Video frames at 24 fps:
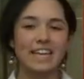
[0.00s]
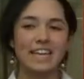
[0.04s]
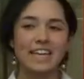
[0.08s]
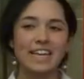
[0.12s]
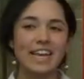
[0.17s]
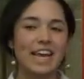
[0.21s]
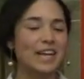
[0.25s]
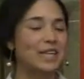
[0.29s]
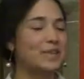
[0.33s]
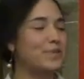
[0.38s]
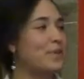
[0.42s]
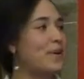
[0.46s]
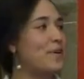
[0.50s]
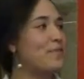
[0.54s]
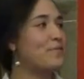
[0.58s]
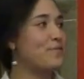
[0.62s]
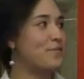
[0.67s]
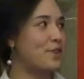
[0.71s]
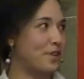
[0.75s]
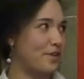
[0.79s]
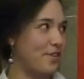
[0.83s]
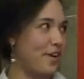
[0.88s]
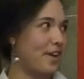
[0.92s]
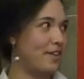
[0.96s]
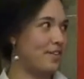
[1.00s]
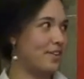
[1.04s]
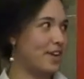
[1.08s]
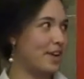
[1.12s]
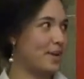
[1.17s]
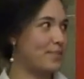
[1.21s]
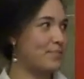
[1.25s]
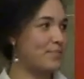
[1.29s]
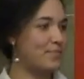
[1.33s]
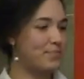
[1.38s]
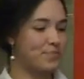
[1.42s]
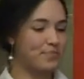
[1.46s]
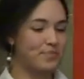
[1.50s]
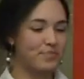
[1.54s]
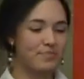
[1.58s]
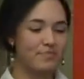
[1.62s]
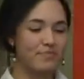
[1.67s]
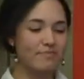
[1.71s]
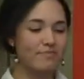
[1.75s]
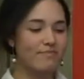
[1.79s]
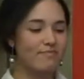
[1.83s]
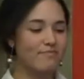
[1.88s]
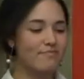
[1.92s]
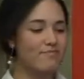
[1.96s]
Next we have foregrounding.
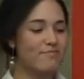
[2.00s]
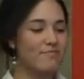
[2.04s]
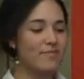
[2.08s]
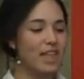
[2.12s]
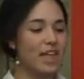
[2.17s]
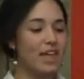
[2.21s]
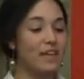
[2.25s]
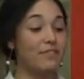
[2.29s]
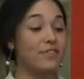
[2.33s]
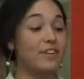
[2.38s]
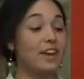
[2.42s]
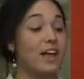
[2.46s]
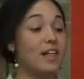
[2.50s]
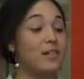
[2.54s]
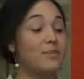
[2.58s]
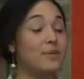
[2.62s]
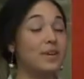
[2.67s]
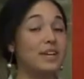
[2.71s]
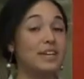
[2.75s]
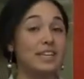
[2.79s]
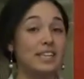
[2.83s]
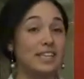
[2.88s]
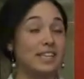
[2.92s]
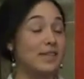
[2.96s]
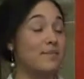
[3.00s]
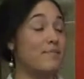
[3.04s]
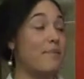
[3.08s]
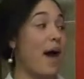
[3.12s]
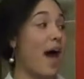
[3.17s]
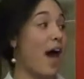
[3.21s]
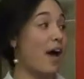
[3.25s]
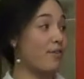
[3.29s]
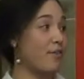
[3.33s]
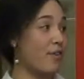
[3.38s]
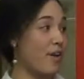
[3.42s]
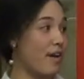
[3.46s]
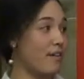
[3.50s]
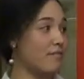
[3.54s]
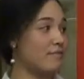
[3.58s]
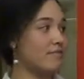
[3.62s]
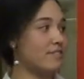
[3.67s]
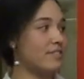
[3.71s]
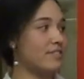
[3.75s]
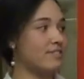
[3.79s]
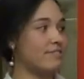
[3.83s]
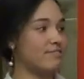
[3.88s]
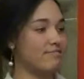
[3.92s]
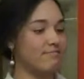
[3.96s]
If an element is in the
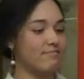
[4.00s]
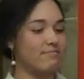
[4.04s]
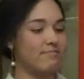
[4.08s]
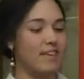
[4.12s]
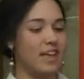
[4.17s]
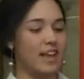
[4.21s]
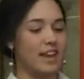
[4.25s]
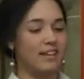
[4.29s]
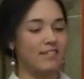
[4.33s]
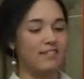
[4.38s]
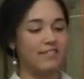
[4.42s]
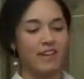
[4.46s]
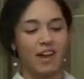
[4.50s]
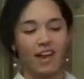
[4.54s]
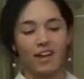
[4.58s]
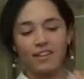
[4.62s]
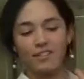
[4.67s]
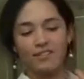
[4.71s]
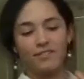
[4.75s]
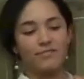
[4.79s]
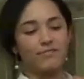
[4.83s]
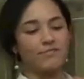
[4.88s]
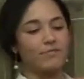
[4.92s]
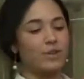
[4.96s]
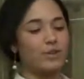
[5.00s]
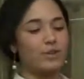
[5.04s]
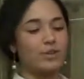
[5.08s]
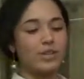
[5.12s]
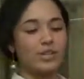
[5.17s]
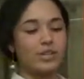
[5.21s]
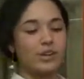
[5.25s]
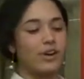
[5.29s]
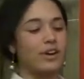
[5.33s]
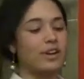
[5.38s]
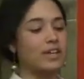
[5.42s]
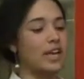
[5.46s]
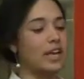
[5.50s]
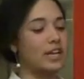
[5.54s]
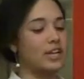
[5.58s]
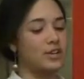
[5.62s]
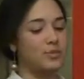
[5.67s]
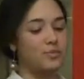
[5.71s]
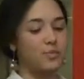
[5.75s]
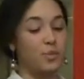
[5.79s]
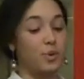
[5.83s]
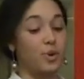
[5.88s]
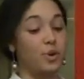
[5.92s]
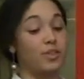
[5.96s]
background, it kind of loses our
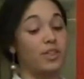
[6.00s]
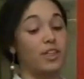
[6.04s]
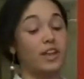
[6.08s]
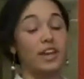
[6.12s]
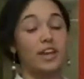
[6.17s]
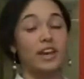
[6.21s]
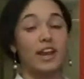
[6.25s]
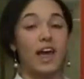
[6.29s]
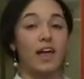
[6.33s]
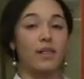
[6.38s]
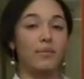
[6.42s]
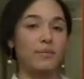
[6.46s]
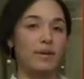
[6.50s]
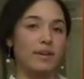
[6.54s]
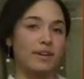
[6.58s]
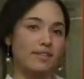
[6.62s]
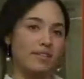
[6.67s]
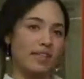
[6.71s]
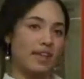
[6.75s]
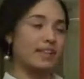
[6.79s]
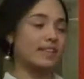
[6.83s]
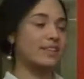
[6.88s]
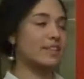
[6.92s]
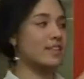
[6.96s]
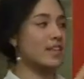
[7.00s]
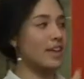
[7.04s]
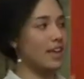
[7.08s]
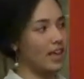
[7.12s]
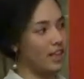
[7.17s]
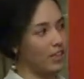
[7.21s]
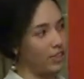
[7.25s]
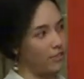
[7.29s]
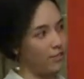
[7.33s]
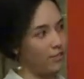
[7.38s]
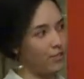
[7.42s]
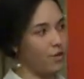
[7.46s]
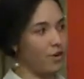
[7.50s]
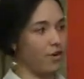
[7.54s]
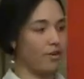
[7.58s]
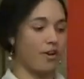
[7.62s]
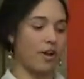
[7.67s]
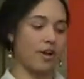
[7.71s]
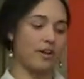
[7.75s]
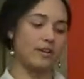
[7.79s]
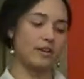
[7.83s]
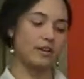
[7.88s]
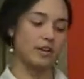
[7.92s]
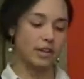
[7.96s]
attention more than an element that's in the
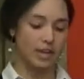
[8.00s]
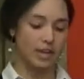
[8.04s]
foreground.